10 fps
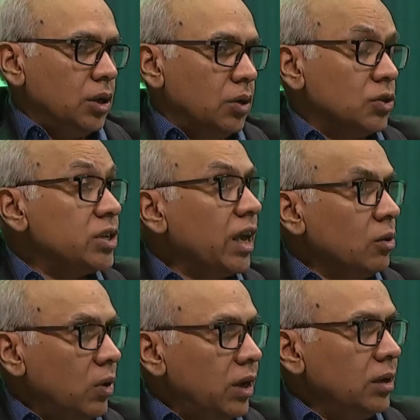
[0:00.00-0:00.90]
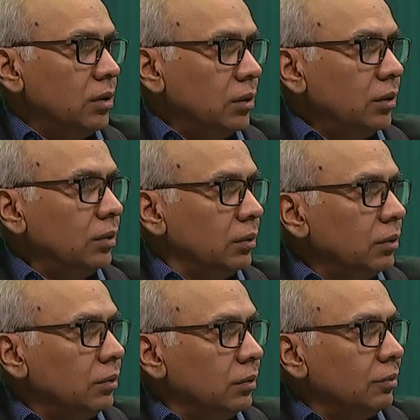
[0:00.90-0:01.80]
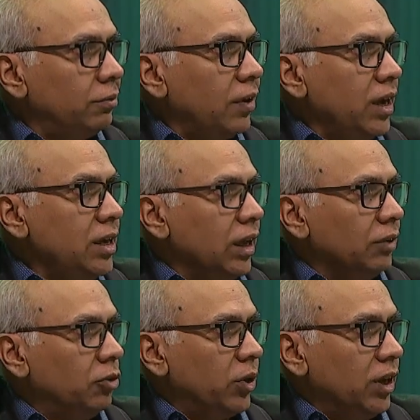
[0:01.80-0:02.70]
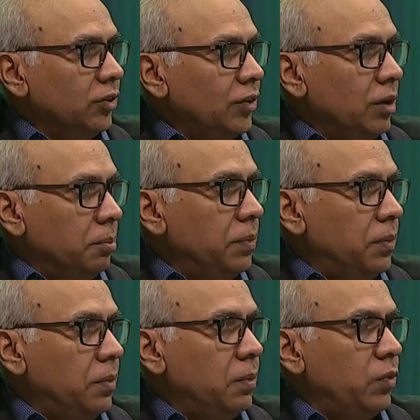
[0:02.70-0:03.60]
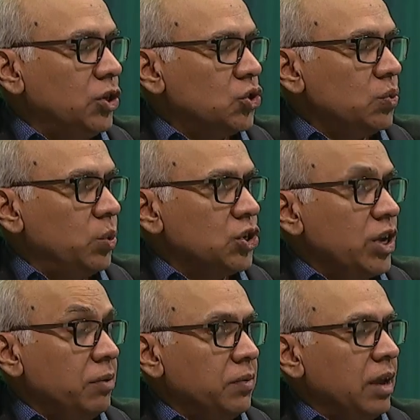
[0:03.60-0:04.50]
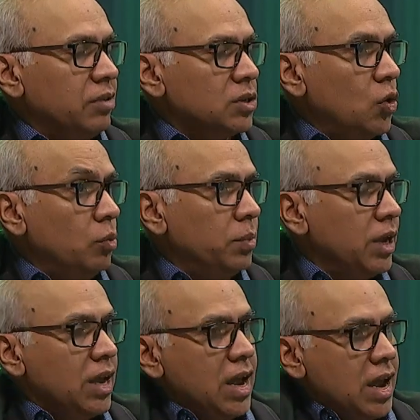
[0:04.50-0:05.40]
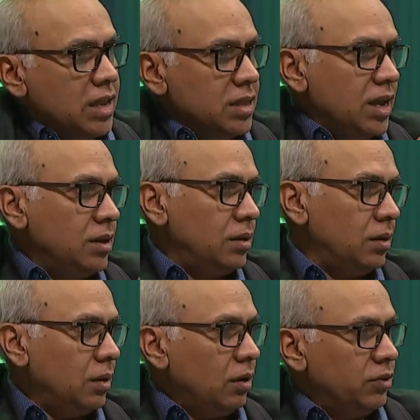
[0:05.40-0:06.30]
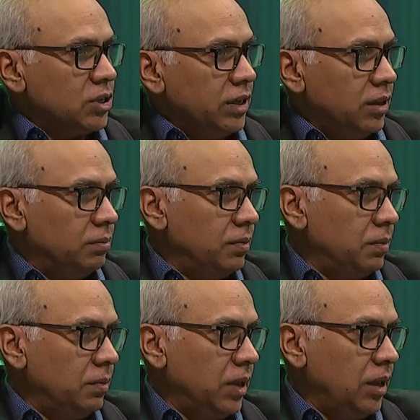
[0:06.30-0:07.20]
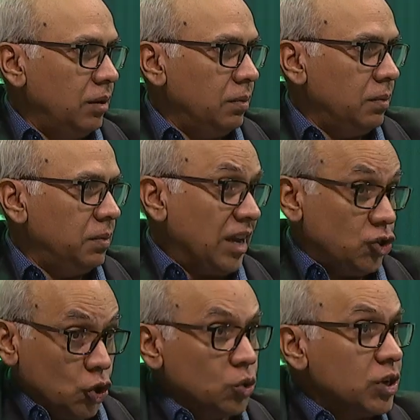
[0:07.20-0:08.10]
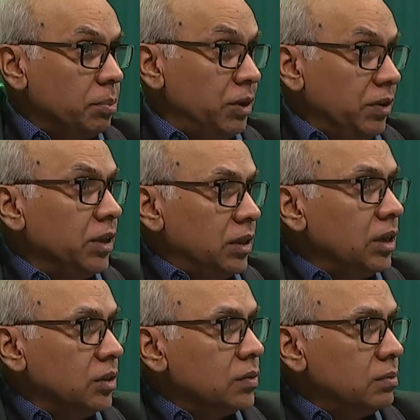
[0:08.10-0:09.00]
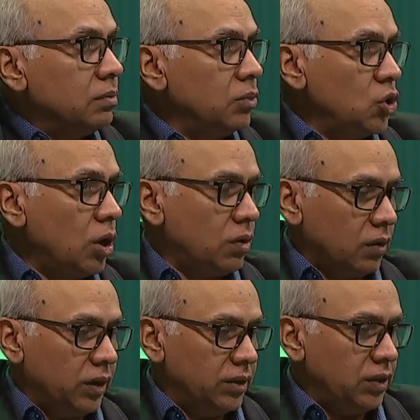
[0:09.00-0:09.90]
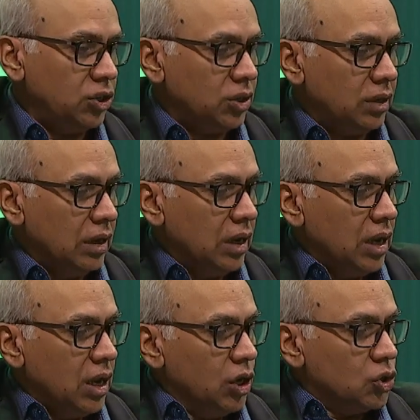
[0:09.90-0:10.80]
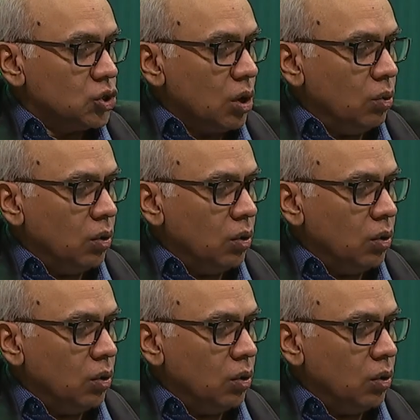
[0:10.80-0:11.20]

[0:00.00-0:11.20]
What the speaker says: sanguine finding for us, which gave us hope. And then obviously that shows up even in your organization. So